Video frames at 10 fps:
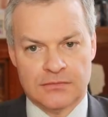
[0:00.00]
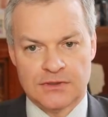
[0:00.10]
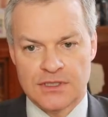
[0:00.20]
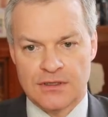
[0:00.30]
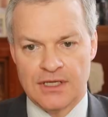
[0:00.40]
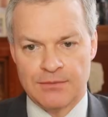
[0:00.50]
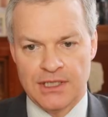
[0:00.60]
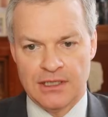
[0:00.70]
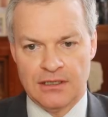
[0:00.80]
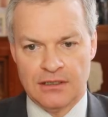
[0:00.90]
So let
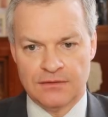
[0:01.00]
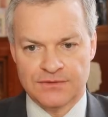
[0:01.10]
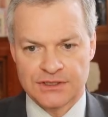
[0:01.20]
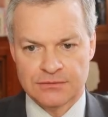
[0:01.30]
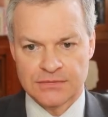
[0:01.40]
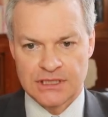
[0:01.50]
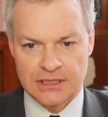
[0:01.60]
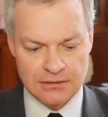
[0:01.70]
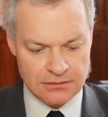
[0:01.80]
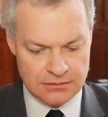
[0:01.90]
me get Lovesome
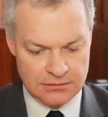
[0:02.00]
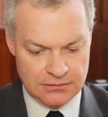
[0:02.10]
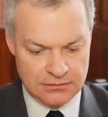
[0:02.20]
down